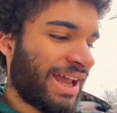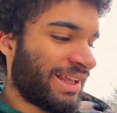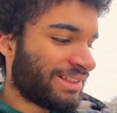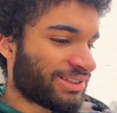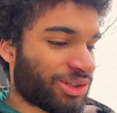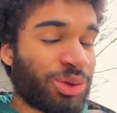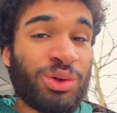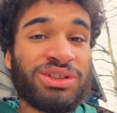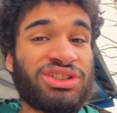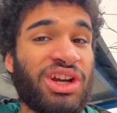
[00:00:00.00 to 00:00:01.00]
It's a
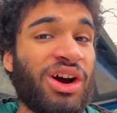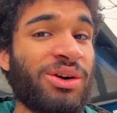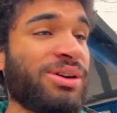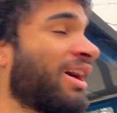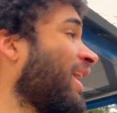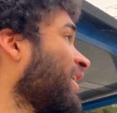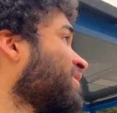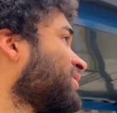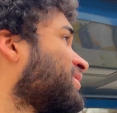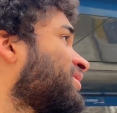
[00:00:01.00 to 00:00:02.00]
cool show.
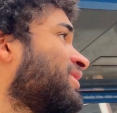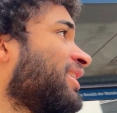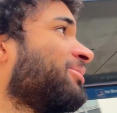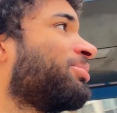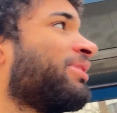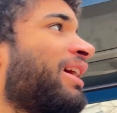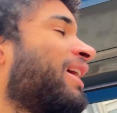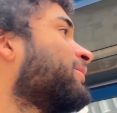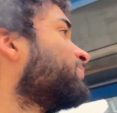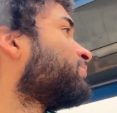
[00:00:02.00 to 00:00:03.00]
It's deep
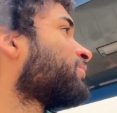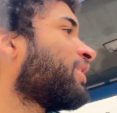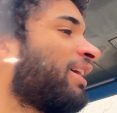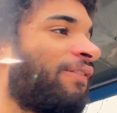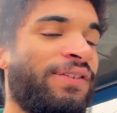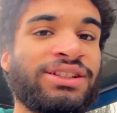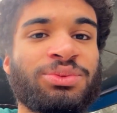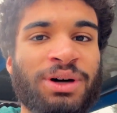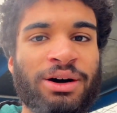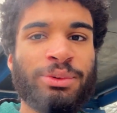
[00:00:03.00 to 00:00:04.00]
and it fits
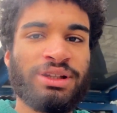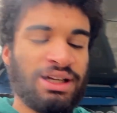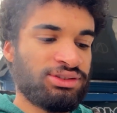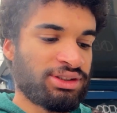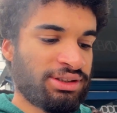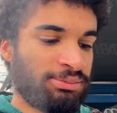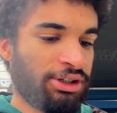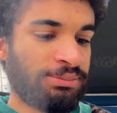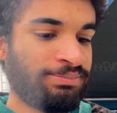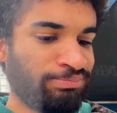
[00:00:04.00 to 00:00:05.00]
well with Kendrick
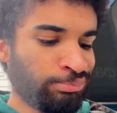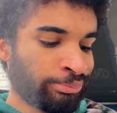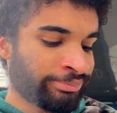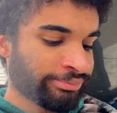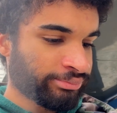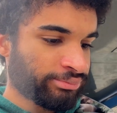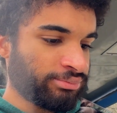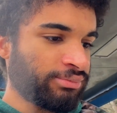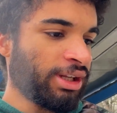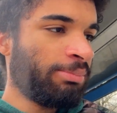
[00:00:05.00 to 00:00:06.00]
Lamar.
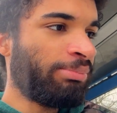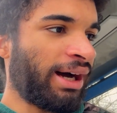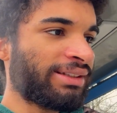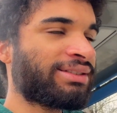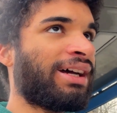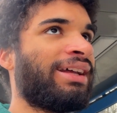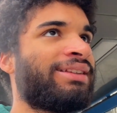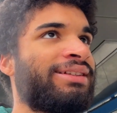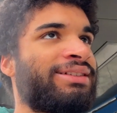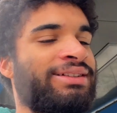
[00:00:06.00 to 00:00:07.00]
But I
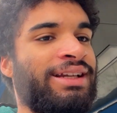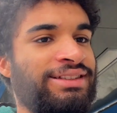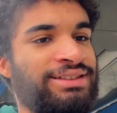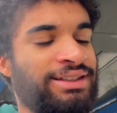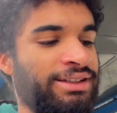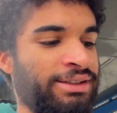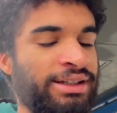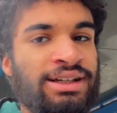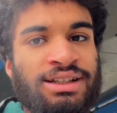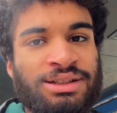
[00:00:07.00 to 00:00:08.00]
think next year
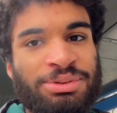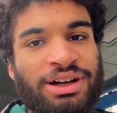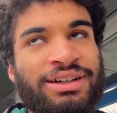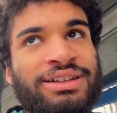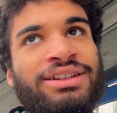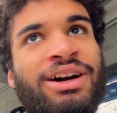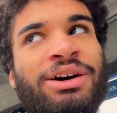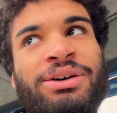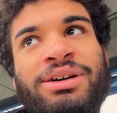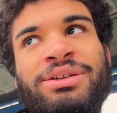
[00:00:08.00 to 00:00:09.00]
they're probably gonna
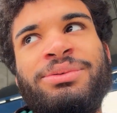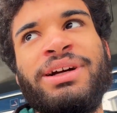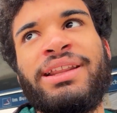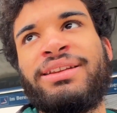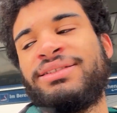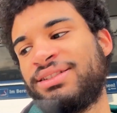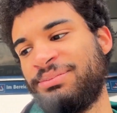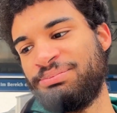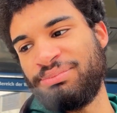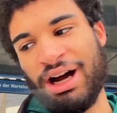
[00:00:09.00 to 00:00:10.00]
go with
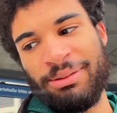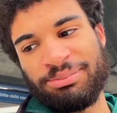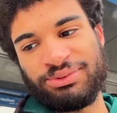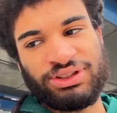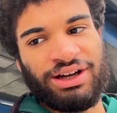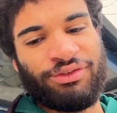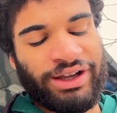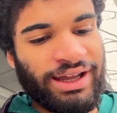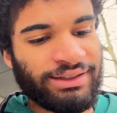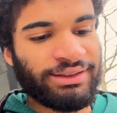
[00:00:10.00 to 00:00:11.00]
some pop stuff
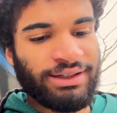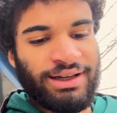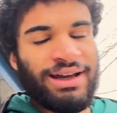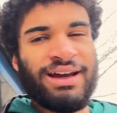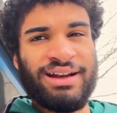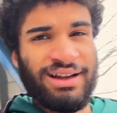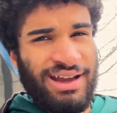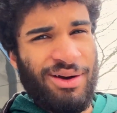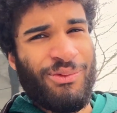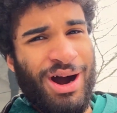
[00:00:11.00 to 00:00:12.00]
again, and I
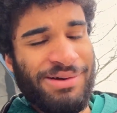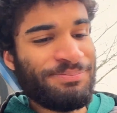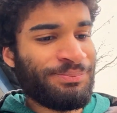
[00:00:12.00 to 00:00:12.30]
get why.